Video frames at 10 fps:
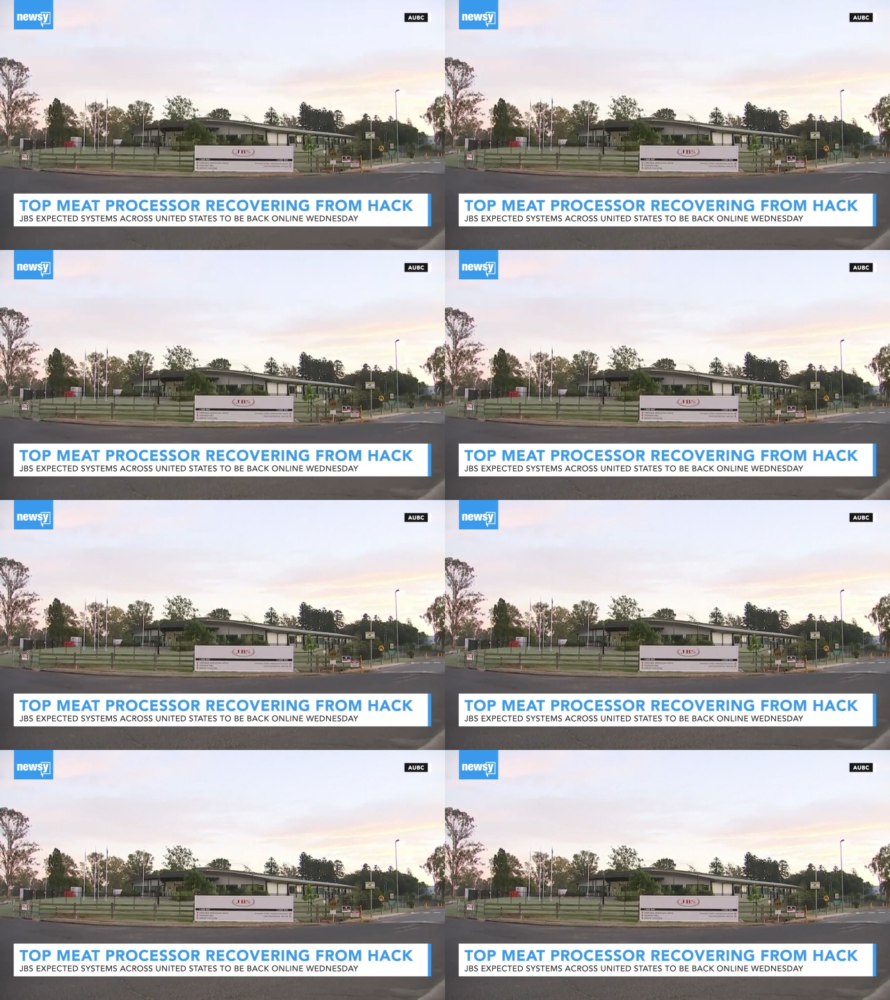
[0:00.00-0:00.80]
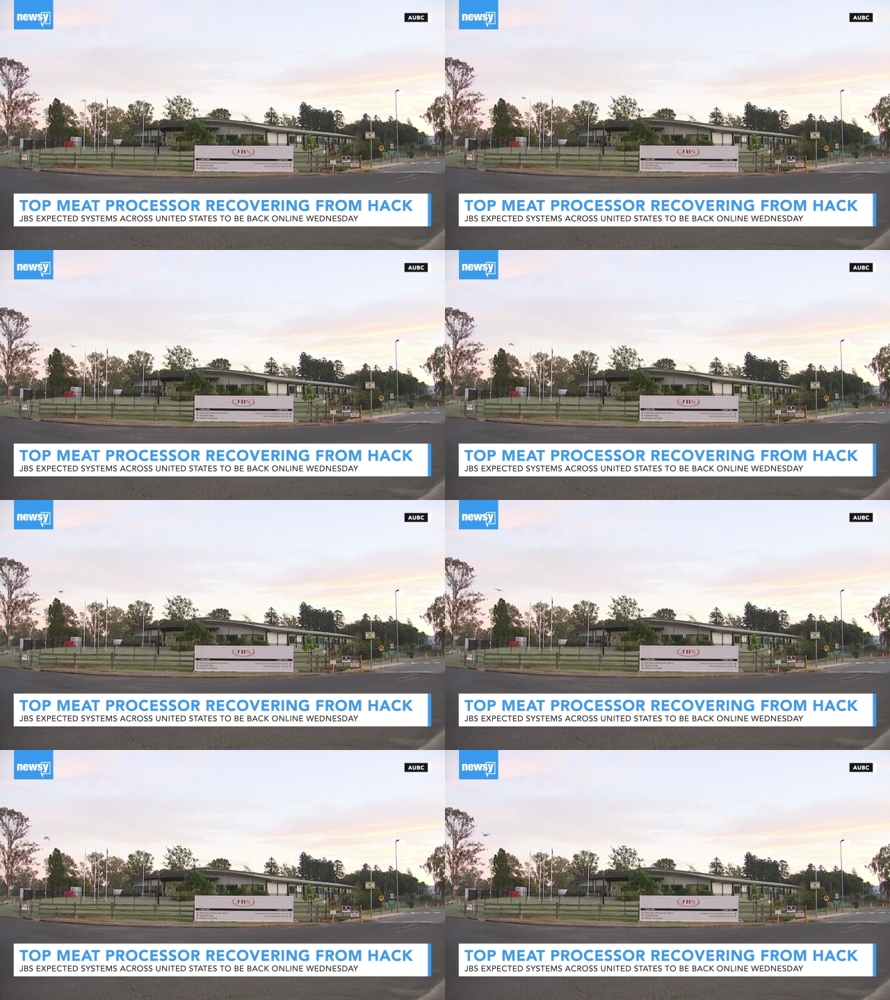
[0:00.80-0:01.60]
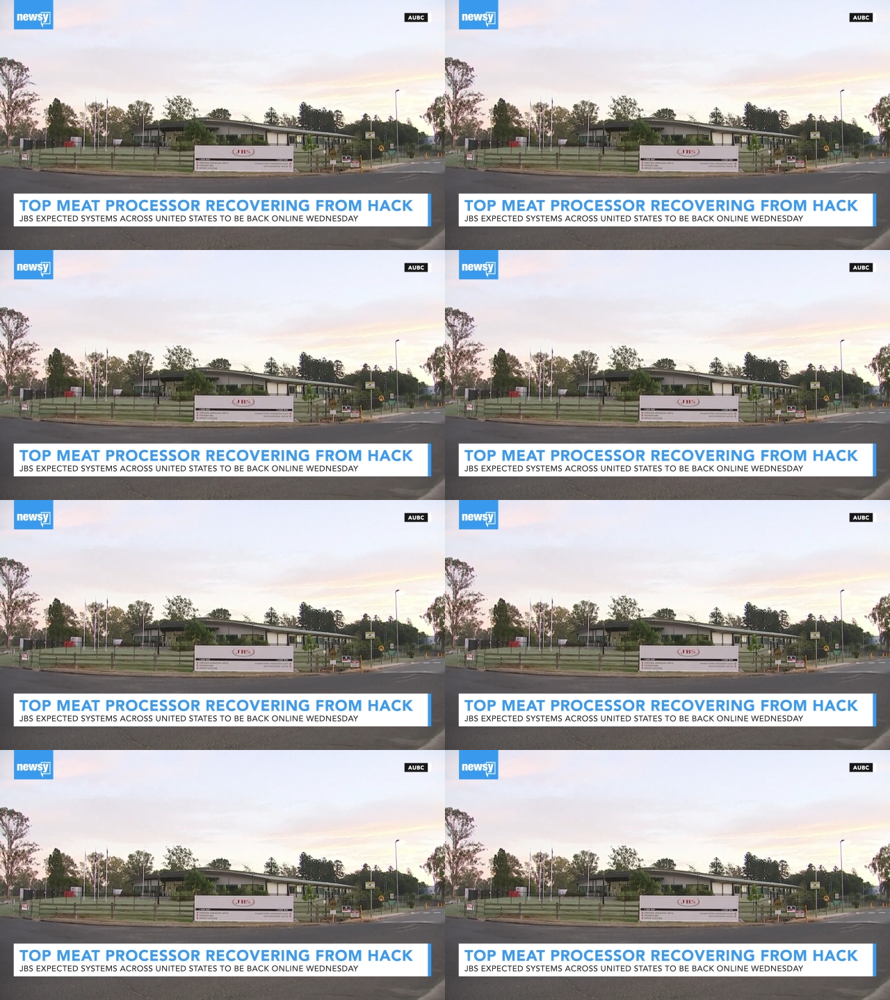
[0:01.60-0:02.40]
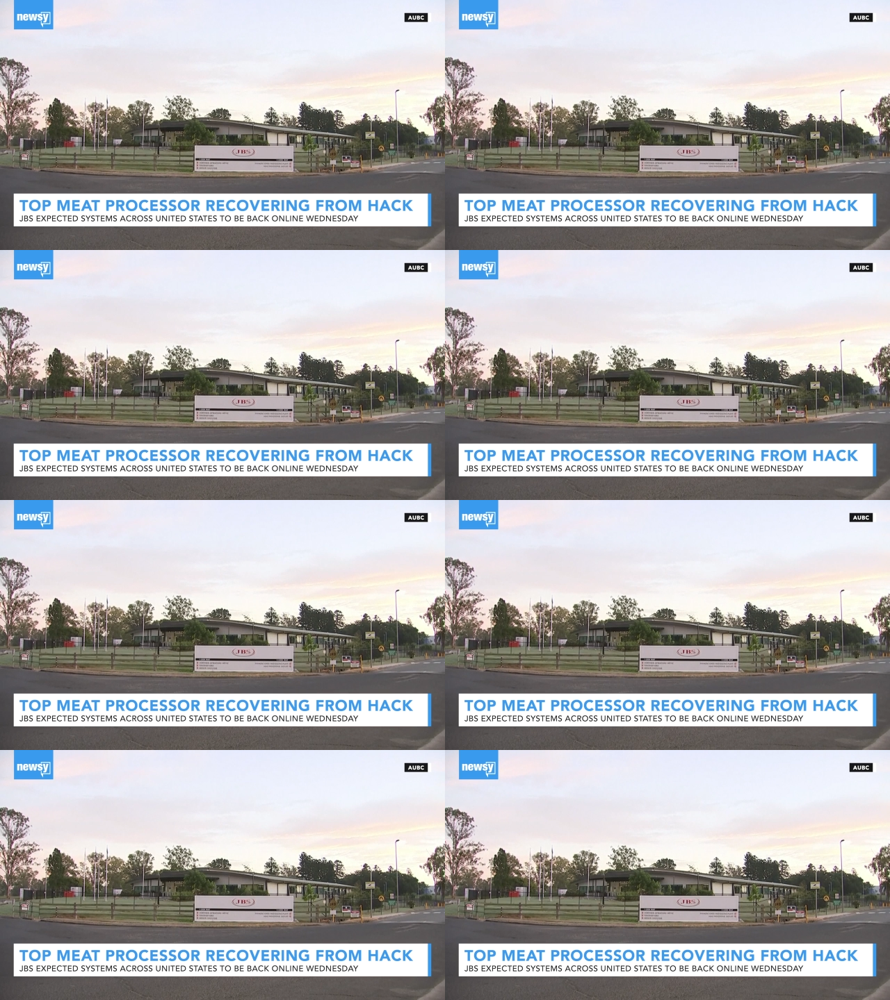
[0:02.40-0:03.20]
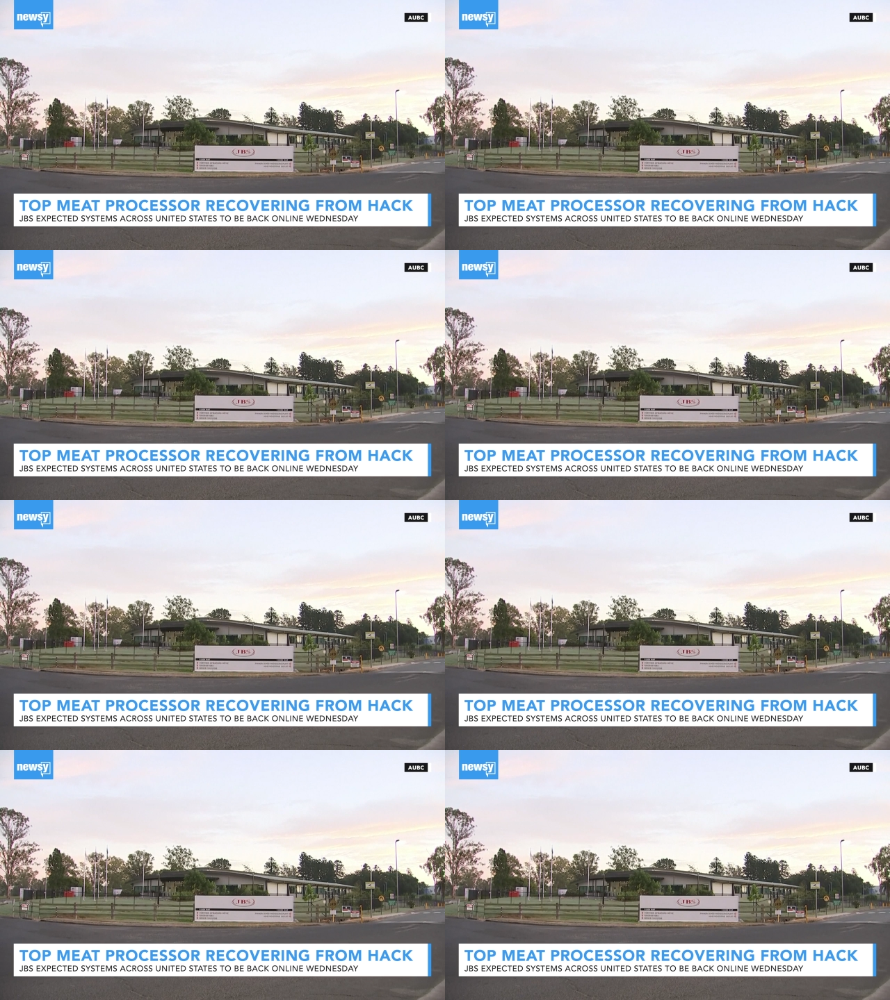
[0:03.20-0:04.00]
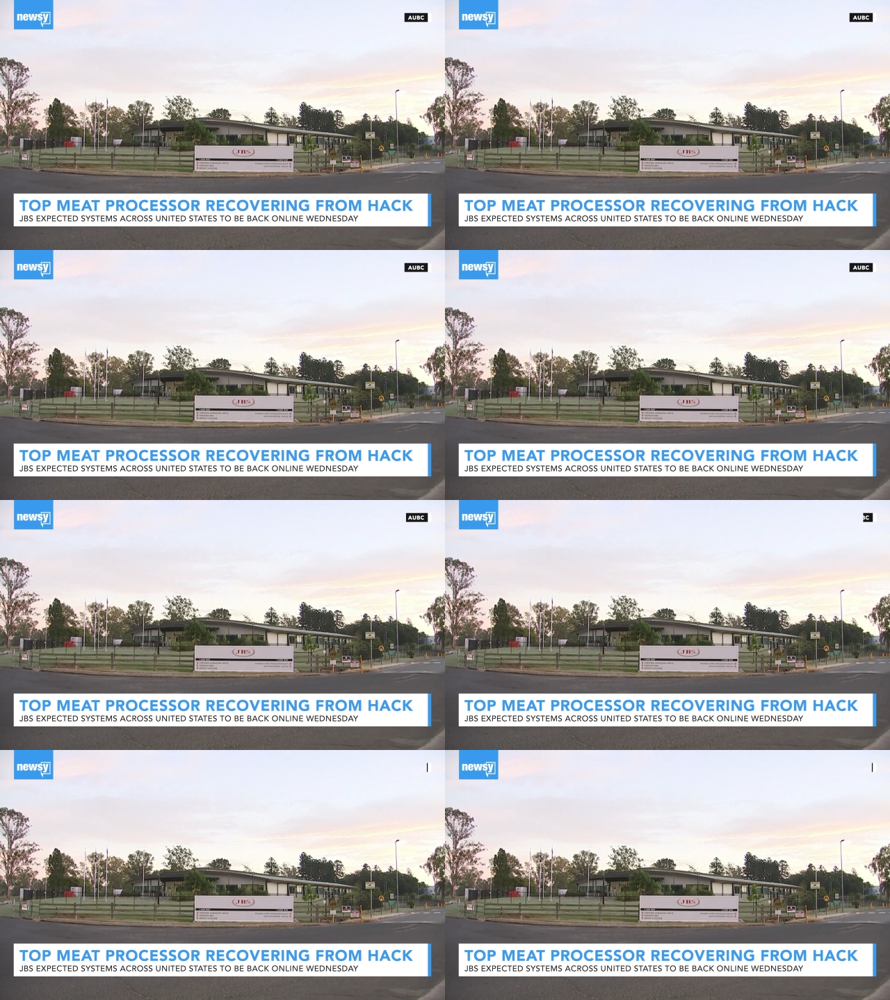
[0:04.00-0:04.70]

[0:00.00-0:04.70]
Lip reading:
Nobody's mouth can be seen.